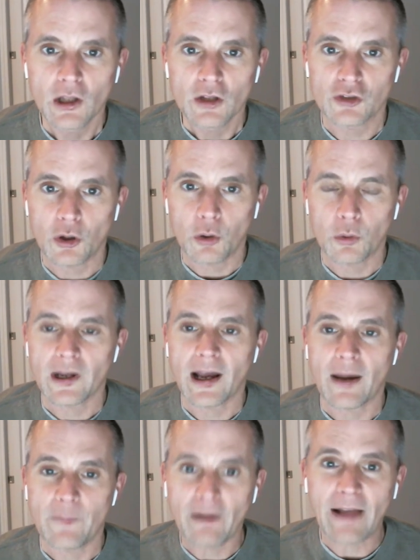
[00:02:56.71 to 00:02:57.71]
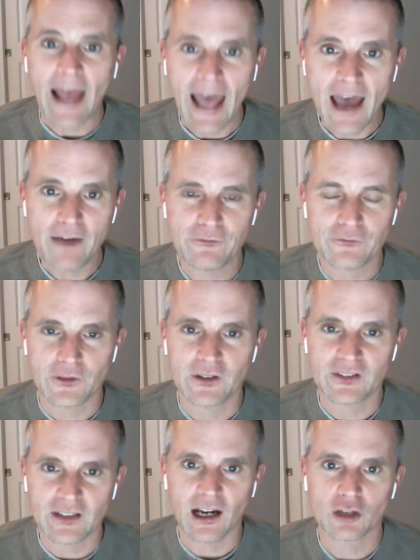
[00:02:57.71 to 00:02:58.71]
So about half
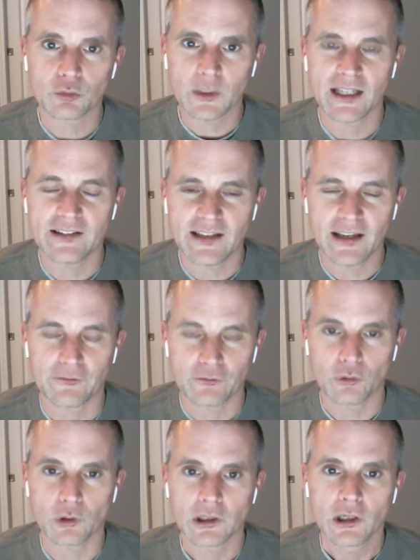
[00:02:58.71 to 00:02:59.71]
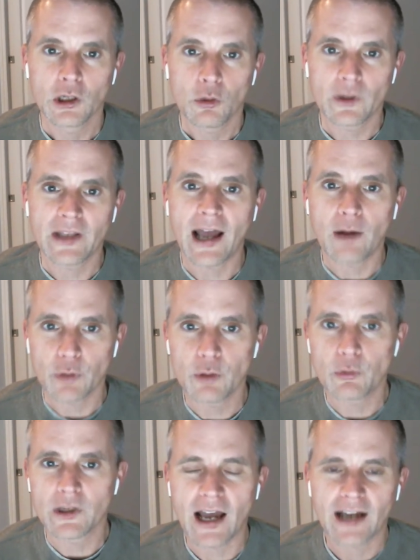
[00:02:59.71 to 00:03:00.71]
the stocks we get data for would not,
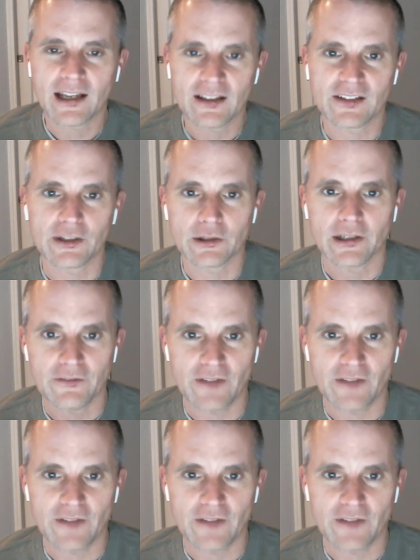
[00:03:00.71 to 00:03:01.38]
we would not consider